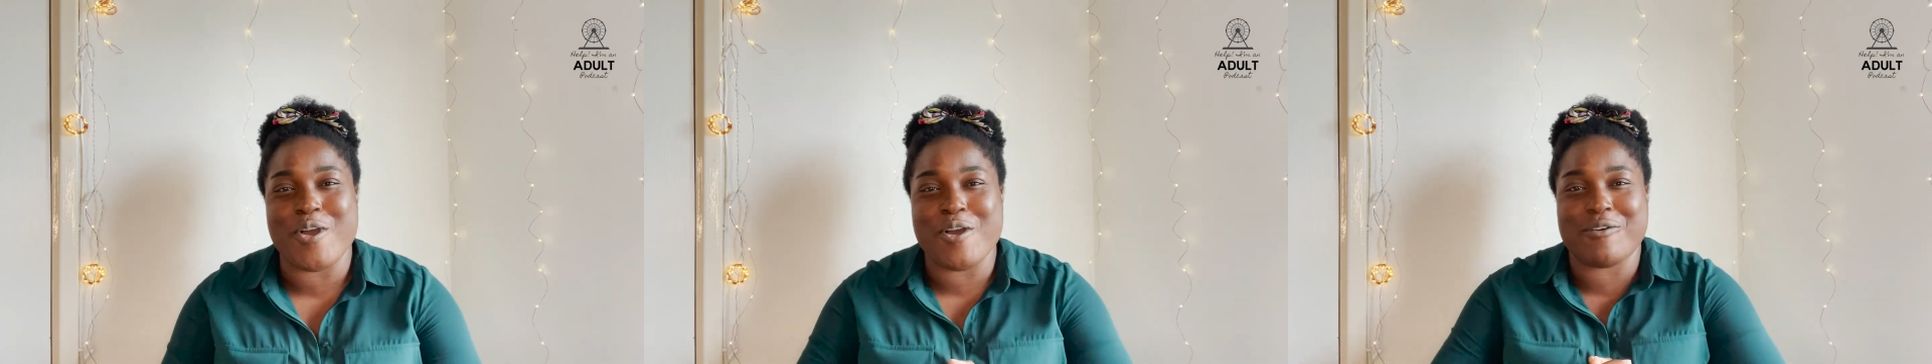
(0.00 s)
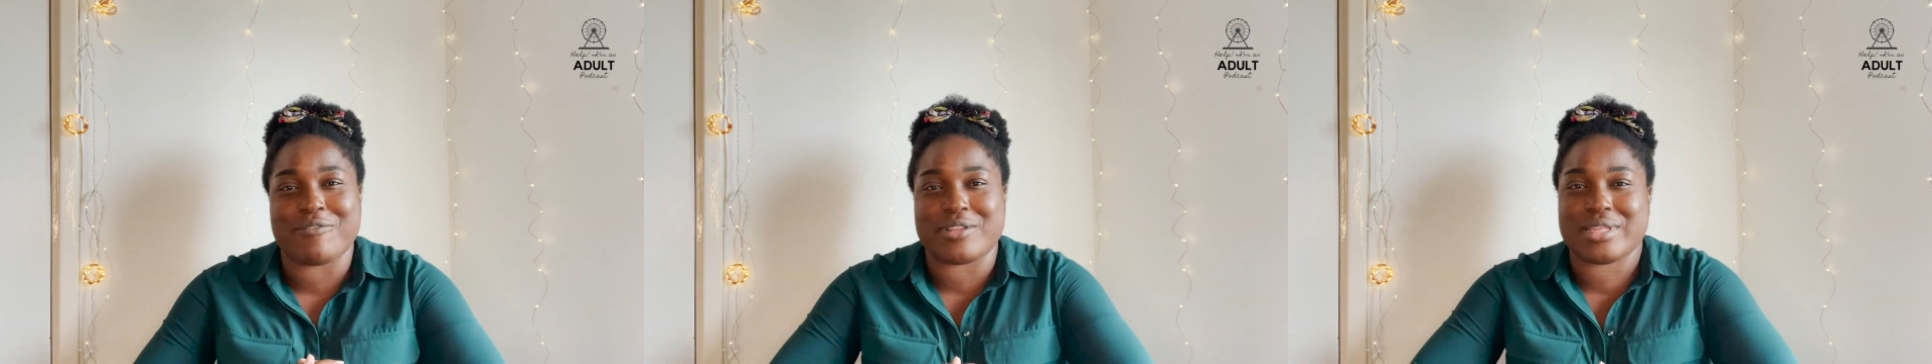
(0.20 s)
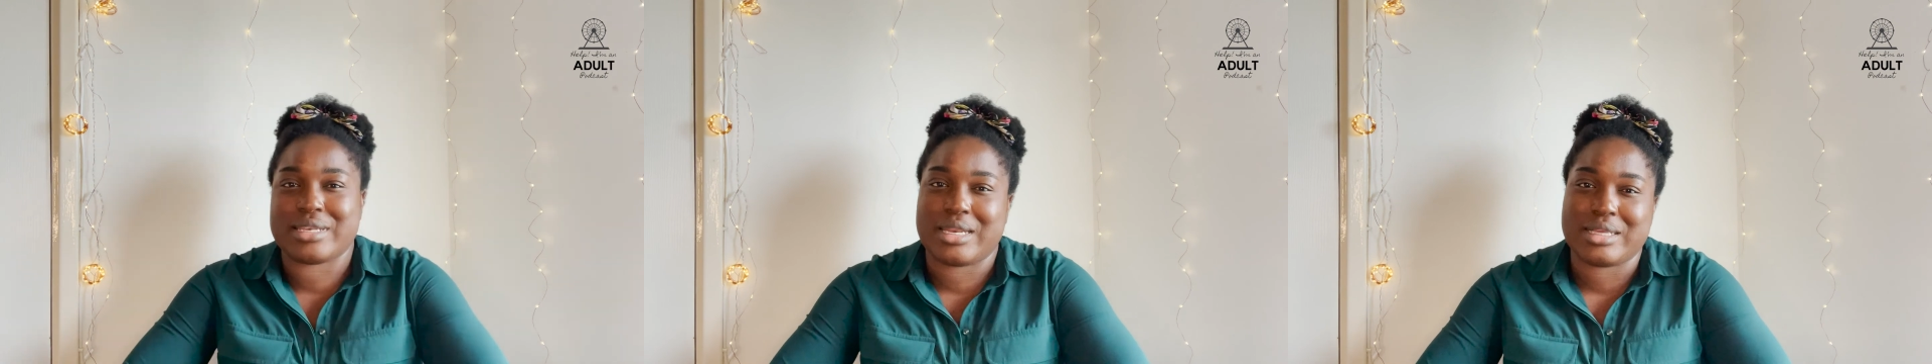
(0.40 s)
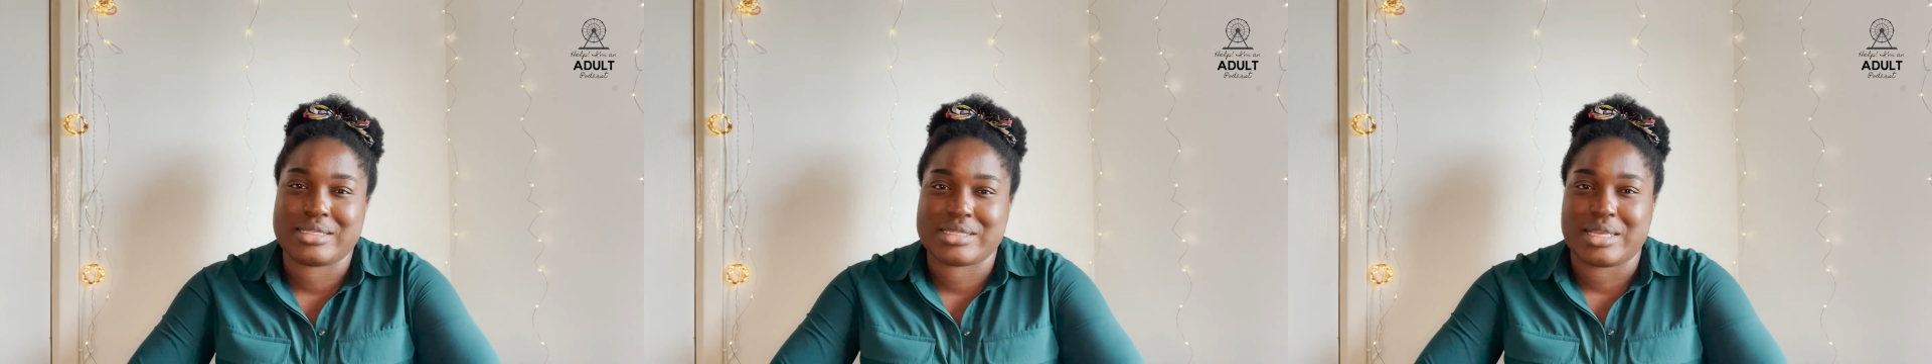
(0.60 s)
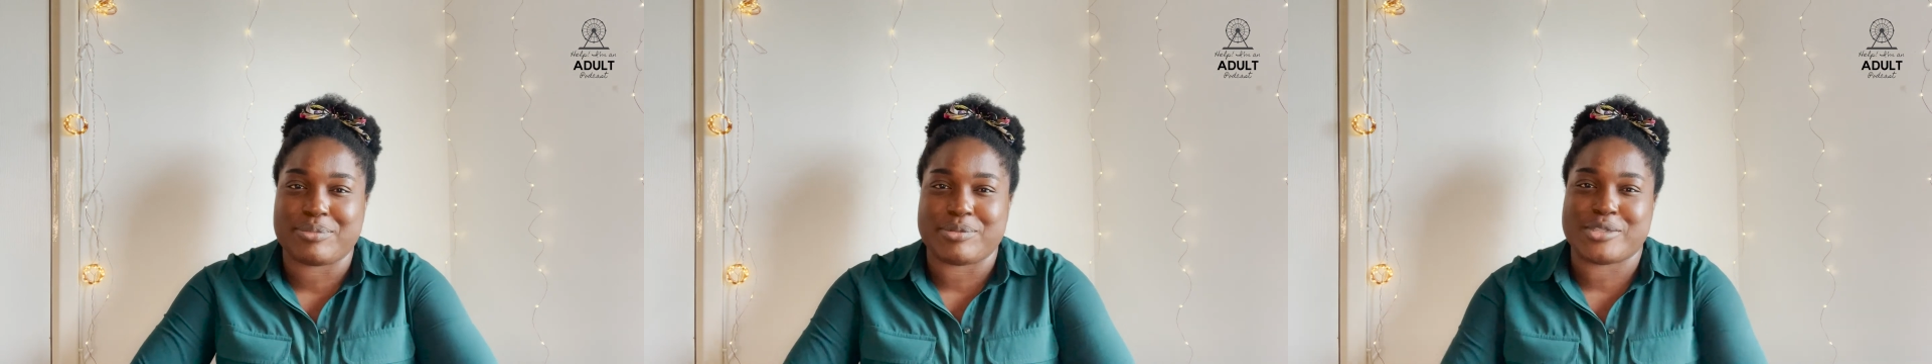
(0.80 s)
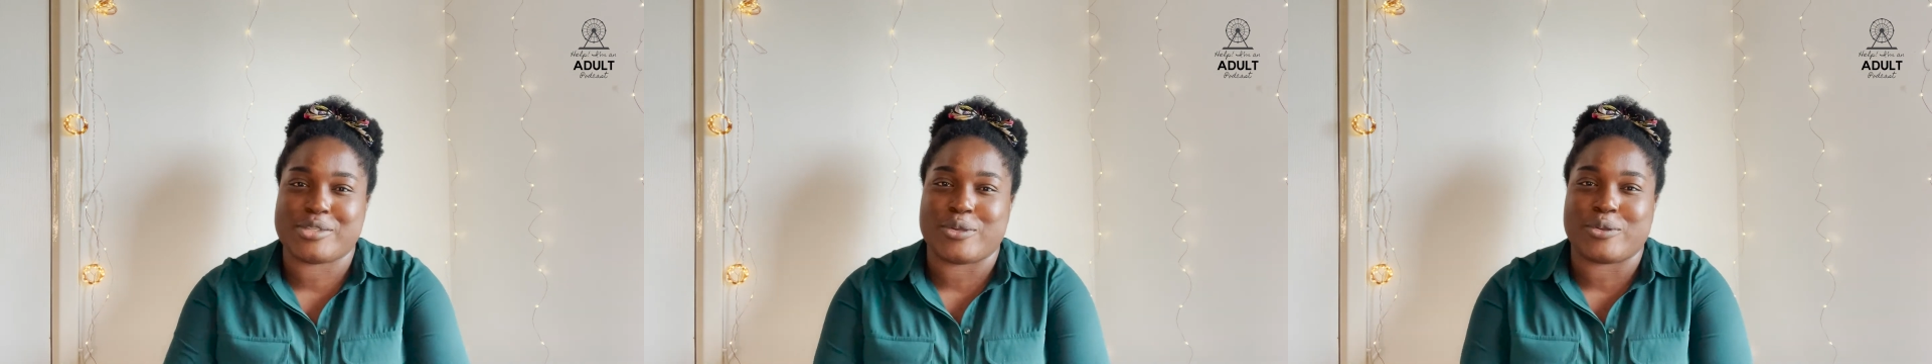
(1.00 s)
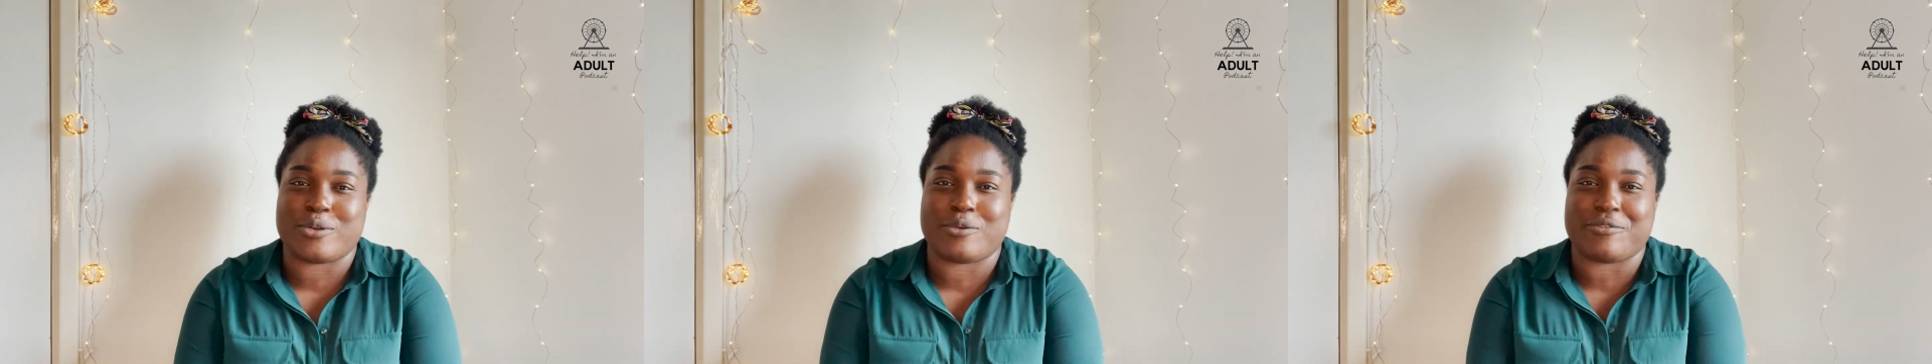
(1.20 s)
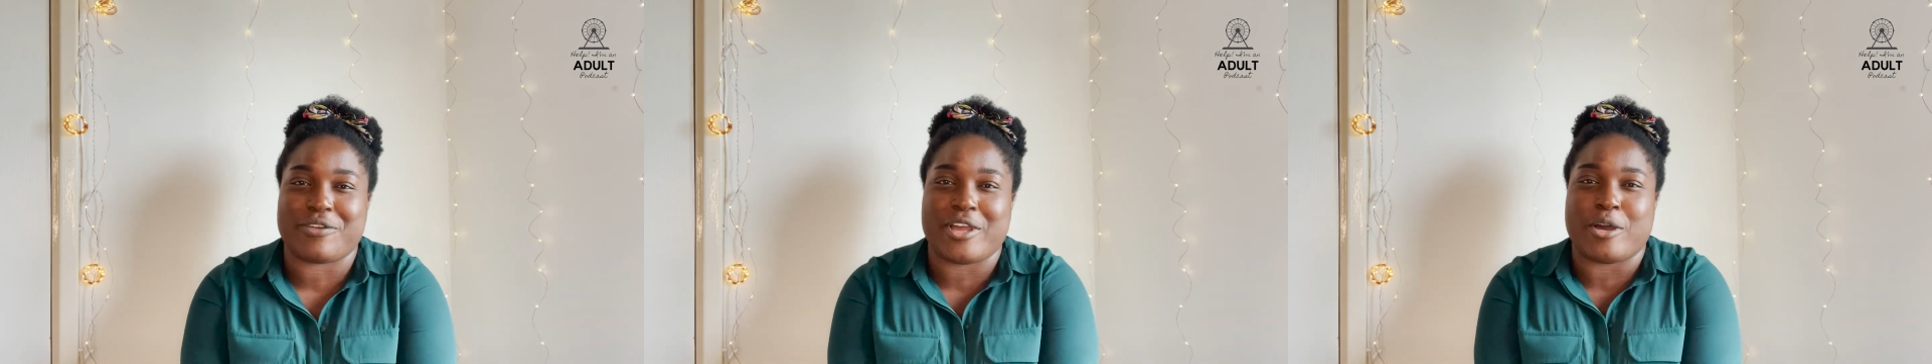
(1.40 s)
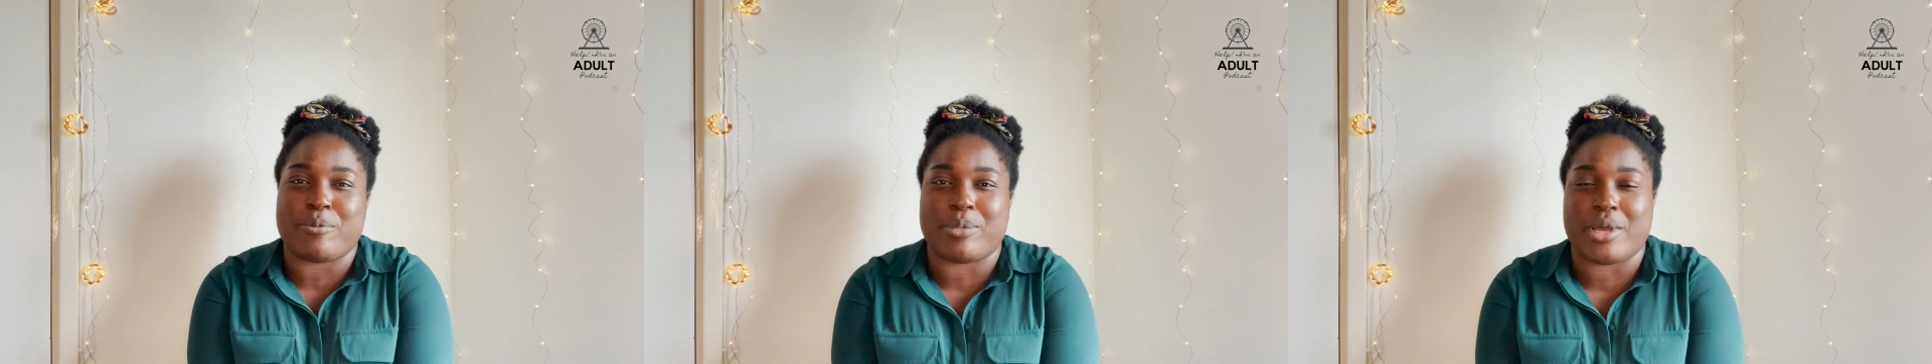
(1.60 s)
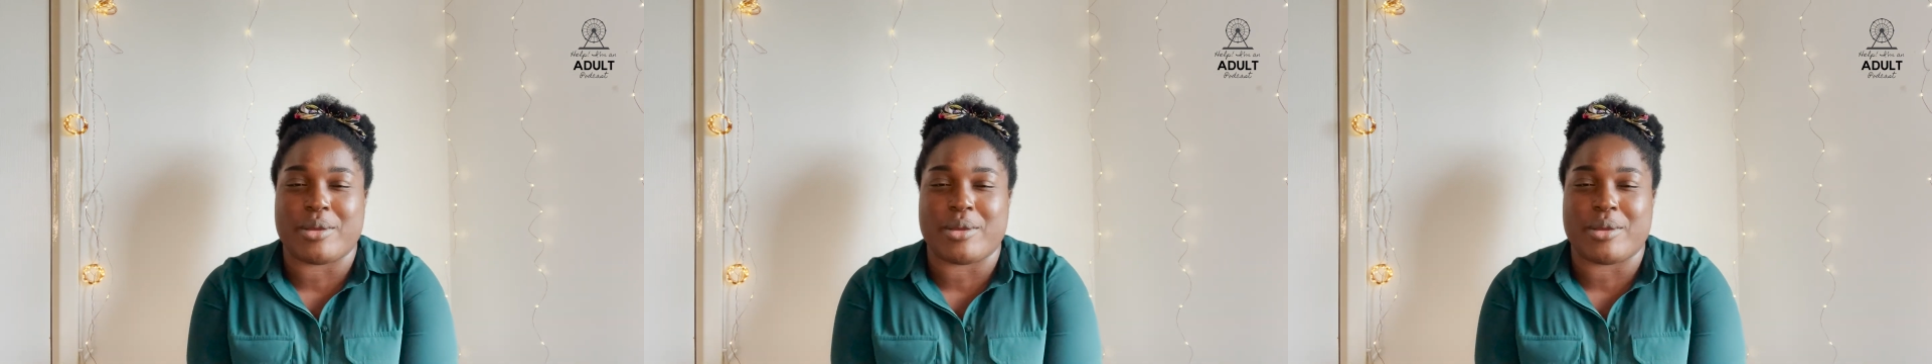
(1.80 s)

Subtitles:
for the next episode of Help